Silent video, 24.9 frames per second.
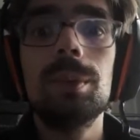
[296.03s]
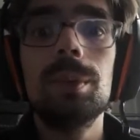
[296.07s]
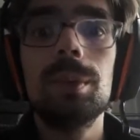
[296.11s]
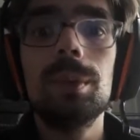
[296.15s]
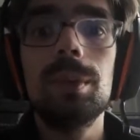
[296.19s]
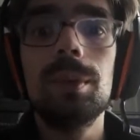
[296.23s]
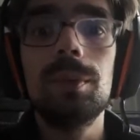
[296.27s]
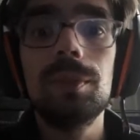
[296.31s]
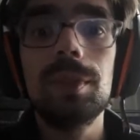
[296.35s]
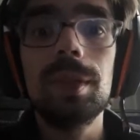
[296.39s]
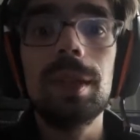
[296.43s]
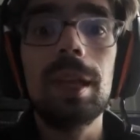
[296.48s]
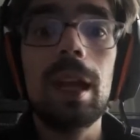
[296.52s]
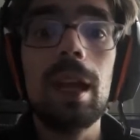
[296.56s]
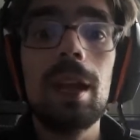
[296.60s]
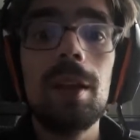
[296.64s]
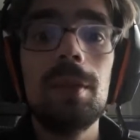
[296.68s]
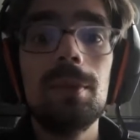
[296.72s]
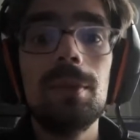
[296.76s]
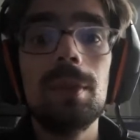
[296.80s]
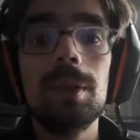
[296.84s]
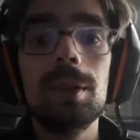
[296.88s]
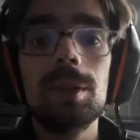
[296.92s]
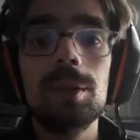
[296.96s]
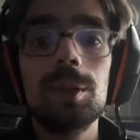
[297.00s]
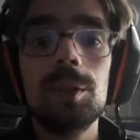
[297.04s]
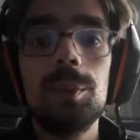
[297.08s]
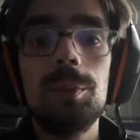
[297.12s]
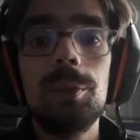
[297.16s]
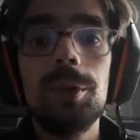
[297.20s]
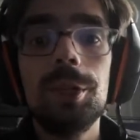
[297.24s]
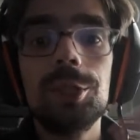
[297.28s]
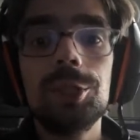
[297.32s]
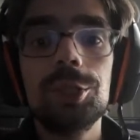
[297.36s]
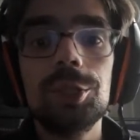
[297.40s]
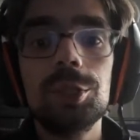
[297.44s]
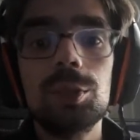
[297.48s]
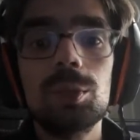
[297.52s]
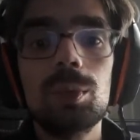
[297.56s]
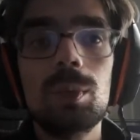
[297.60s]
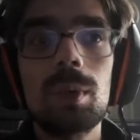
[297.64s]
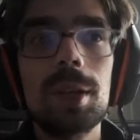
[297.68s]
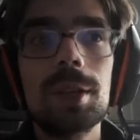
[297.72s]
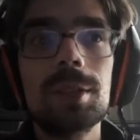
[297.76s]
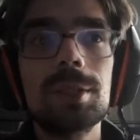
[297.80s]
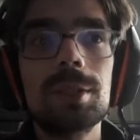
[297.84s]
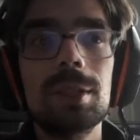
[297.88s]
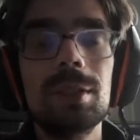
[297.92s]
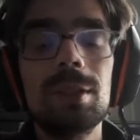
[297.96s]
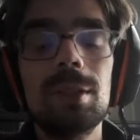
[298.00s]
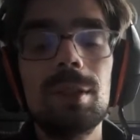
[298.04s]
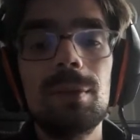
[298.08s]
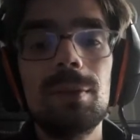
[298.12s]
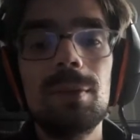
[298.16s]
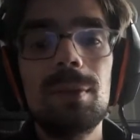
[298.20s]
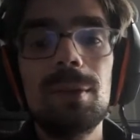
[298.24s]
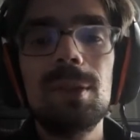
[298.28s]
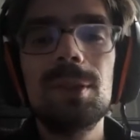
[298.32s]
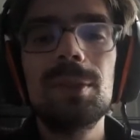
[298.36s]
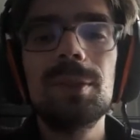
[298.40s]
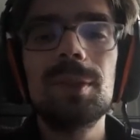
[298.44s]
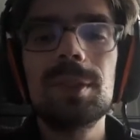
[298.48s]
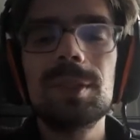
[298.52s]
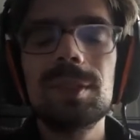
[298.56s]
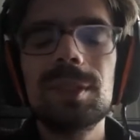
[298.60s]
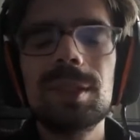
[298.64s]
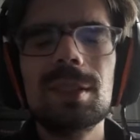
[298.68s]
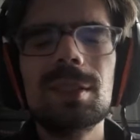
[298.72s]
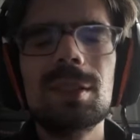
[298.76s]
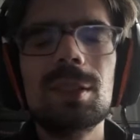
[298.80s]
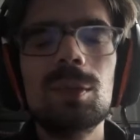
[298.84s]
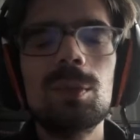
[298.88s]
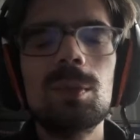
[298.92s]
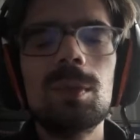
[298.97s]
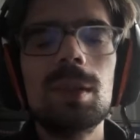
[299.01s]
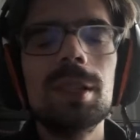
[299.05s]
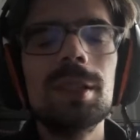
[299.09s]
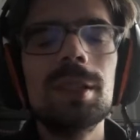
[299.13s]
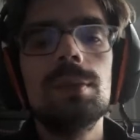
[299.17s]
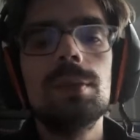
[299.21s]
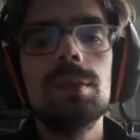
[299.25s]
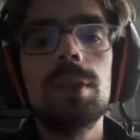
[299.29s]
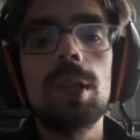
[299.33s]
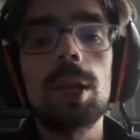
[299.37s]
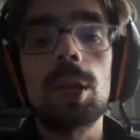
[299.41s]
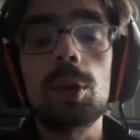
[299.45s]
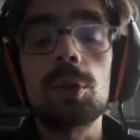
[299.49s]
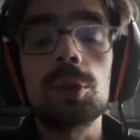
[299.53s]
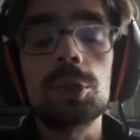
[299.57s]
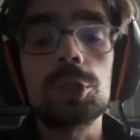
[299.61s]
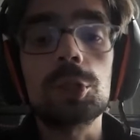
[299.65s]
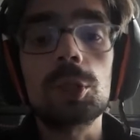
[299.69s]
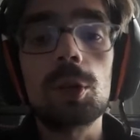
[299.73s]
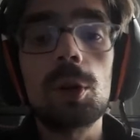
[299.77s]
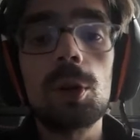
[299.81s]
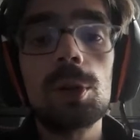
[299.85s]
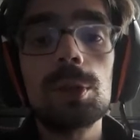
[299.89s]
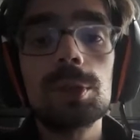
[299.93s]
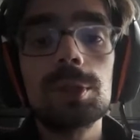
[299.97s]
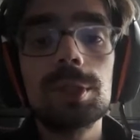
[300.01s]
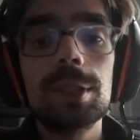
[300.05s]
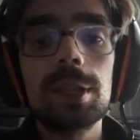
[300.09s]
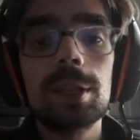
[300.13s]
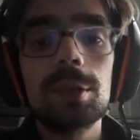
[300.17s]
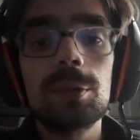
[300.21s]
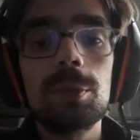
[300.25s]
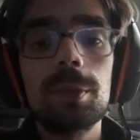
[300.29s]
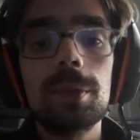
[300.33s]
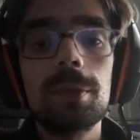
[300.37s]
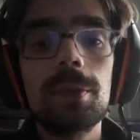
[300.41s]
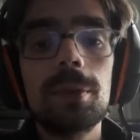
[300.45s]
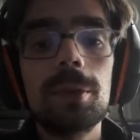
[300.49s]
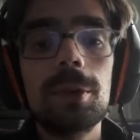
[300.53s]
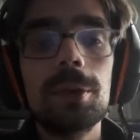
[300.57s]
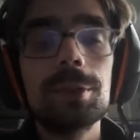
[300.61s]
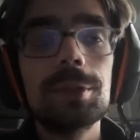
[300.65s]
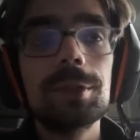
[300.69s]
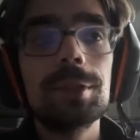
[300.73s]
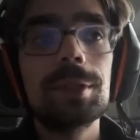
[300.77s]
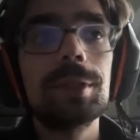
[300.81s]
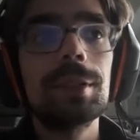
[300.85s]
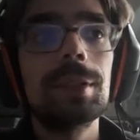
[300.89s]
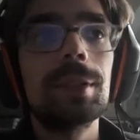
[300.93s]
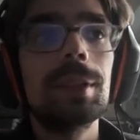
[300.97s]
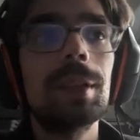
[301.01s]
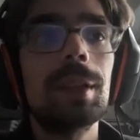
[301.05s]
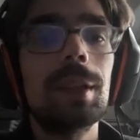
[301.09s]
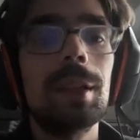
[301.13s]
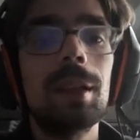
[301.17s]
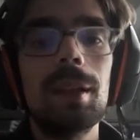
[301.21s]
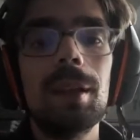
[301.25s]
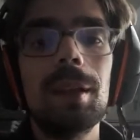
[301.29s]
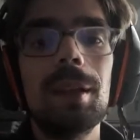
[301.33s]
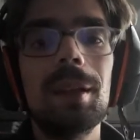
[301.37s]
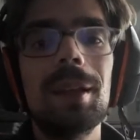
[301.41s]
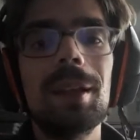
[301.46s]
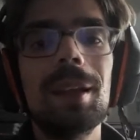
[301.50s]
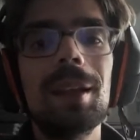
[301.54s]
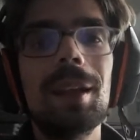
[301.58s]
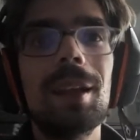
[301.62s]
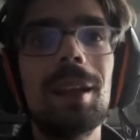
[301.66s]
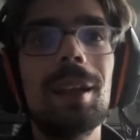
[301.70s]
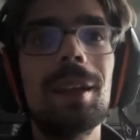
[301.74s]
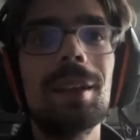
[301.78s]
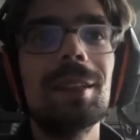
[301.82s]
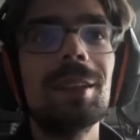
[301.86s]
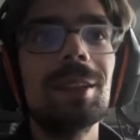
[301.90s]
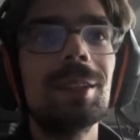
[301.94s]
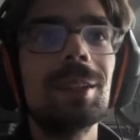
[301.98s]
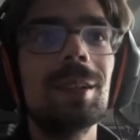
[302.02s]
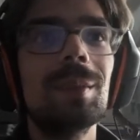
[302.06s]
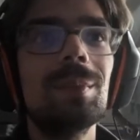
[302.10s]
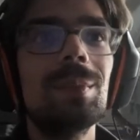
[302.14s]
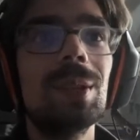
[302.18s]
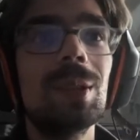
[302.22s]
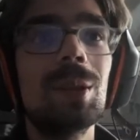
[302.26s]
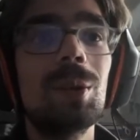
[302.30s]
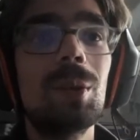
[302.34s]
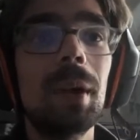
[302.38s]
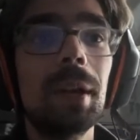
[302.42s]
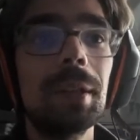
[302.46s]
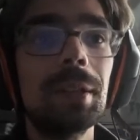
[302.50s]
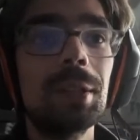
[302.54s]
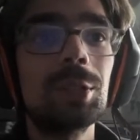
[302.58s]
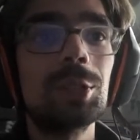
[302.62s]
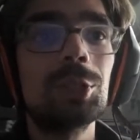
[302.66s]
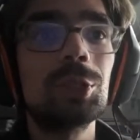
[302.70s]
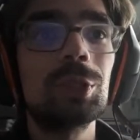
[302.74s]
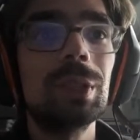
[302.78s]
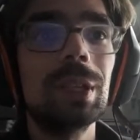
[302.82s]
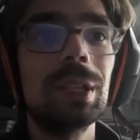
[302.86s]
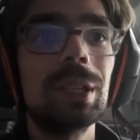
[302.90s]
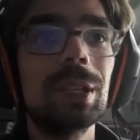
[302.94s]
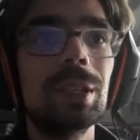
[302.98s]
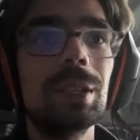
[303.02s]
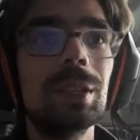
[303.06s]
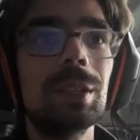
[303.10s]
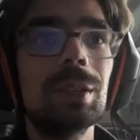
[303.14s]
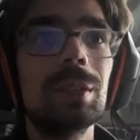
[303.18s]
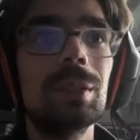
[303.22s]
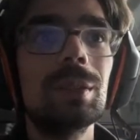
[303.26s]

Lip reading: if they have a calibration twice and they fail the second one, the controls get reversed and it can be quite tricky